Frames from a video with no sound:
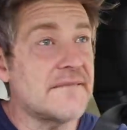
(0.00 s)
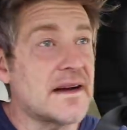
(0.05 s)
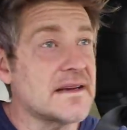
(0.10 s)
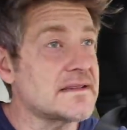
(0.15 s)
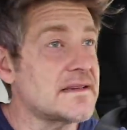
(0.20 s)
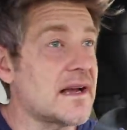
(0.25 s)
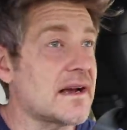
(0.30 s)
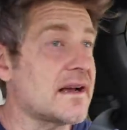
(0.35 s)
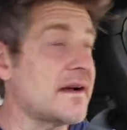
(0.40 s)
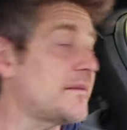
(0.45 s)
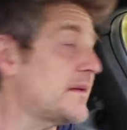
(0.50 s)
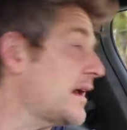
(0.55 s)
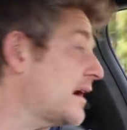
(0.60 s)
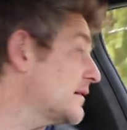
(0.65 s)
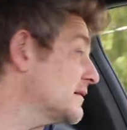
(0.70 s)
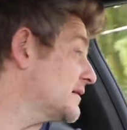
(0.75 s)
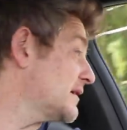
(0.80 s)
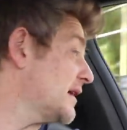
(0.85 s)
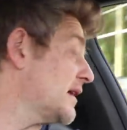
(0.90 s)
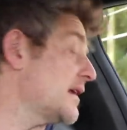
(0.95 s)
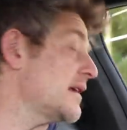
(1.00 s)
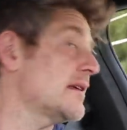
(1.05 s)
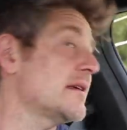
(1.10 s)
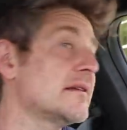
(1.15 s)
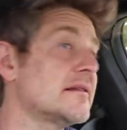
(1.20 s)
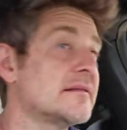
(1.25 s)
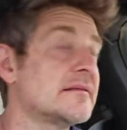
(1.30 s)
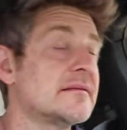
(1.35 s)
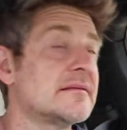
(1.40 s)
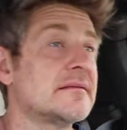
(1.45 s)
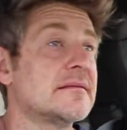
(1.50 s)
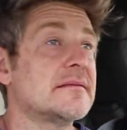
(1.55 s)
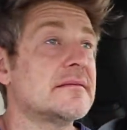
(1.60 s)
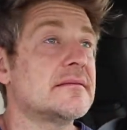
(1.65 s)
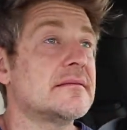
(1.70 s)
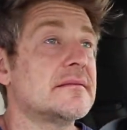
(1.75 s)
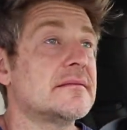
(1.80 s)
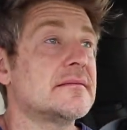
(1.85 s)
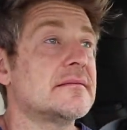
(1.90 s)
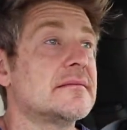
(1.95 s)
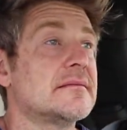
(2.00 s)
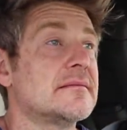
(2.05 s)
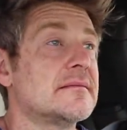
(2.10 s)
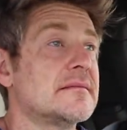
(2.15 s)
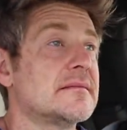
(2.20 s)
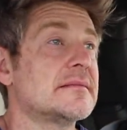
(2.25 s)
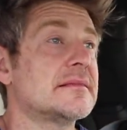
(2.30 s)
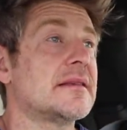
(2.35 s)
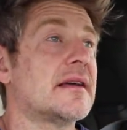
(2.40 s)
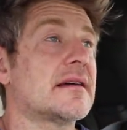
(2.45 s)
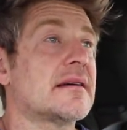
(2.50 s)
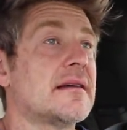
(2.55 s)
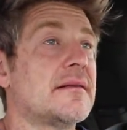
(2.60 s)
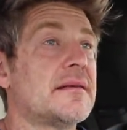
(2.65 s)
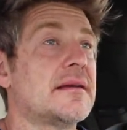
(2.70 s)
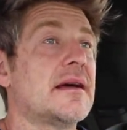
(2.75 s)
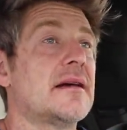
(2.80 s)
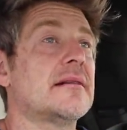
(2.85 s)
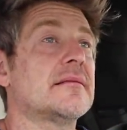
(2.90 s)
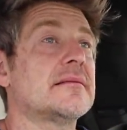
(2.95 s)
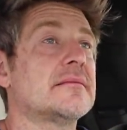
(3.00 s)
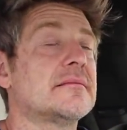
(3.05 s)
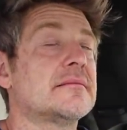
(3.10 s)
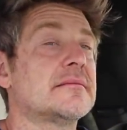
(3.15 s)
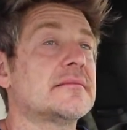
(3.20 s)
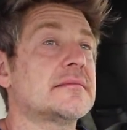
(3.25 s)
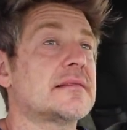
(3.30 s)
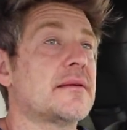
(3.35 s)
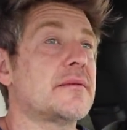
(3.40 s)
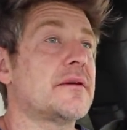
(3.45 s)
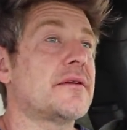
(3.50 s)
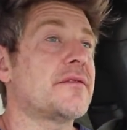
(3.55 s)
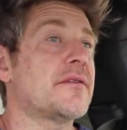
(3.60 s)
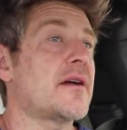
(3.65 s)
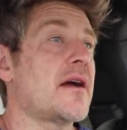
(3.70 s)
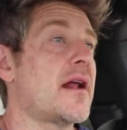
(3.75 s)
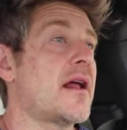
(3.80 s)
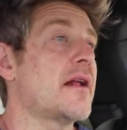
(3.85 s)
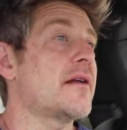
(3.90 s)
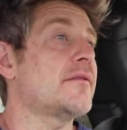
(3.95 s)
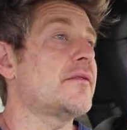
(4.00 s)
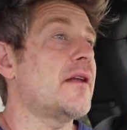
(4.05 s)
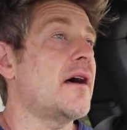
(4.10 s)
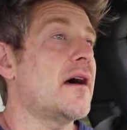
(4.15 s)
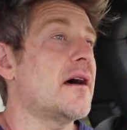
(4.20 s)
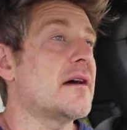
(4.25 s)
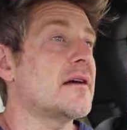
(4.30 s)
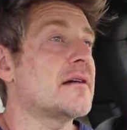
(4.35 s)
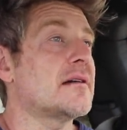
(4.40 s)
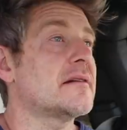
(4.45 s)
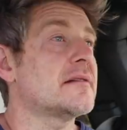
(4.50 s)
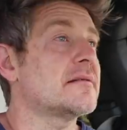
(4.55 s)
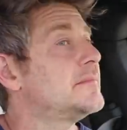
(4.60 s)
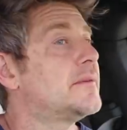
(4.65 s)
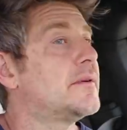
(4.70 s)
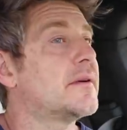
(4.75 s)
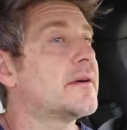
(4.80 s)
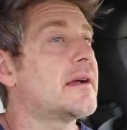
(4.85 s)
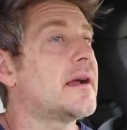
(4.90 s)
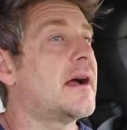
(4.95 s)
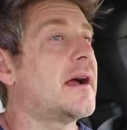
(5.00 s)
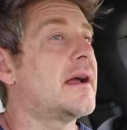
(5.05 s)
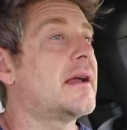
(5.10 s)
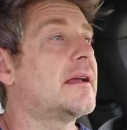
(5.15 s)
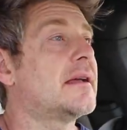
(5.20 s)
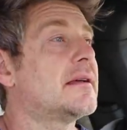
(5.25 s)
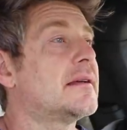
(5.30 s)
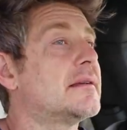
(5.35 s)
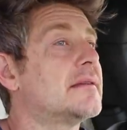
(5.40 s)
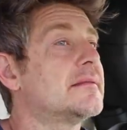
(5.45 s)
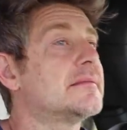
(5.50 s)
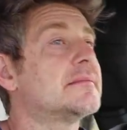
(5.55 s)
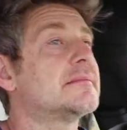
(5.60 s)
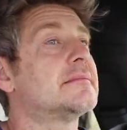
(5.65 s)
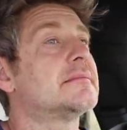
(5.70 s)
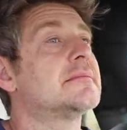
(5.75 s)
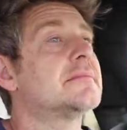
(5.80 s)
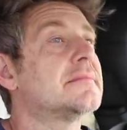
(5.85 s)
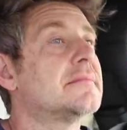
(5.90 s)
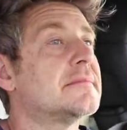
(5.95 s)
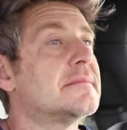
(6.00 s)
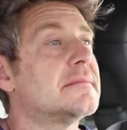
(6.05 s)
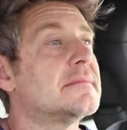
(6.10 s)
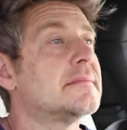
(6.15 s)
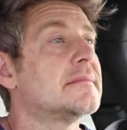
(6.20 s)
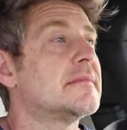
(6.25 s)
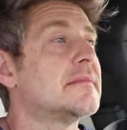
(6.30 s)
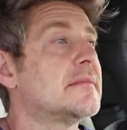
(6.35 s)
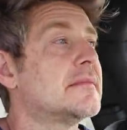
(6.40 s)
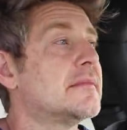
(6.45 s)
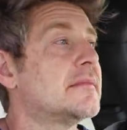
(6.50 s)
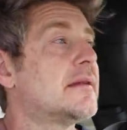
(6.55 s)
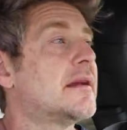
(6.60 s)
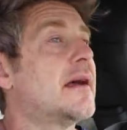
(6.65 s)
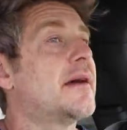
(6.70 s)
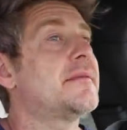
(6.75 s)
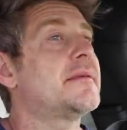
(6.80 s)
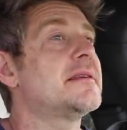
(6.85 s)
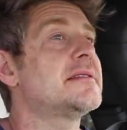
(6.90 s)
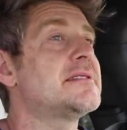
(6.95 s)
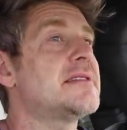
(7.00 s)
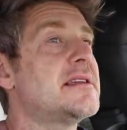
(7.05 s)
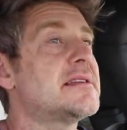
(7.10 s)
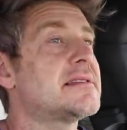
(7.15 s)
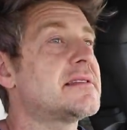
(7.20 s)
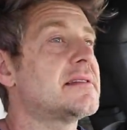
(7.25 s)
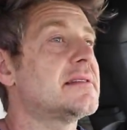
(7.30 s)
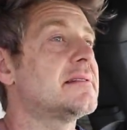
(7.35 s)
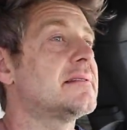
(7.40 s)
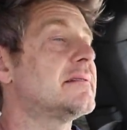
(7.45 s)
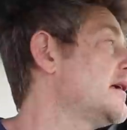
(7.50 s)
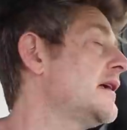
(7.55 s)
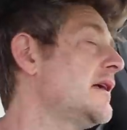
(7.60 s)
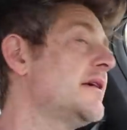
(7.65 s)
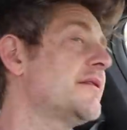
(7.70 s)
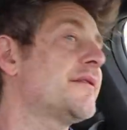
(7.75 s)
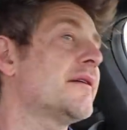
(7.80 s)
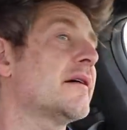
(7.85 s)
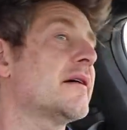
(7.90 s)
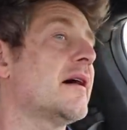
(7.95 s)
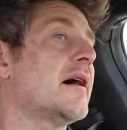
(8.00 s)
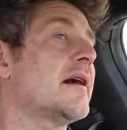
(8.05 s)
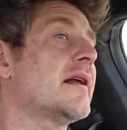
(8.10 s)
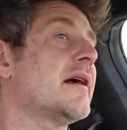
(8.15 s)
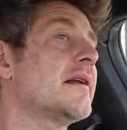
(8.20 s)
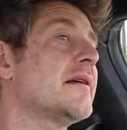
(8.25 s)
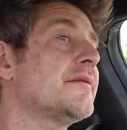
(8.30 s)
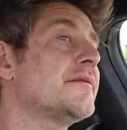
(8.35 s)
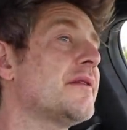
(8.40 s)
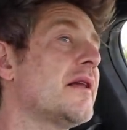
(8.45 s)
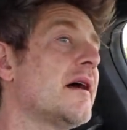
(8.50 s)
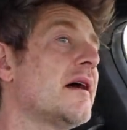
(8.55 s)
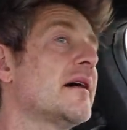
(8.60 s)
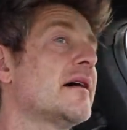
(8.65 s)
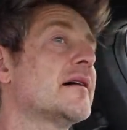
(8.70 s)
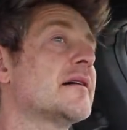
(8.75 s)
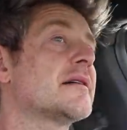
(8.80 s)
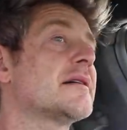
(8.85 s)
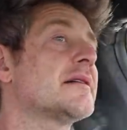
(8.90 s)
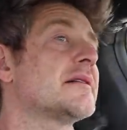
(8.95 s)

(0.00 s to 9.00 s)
It's not coming out today. Not coming out. Somebody forgot how to vlog. Poor guy. What happened to Jason? He forgot how to vlog.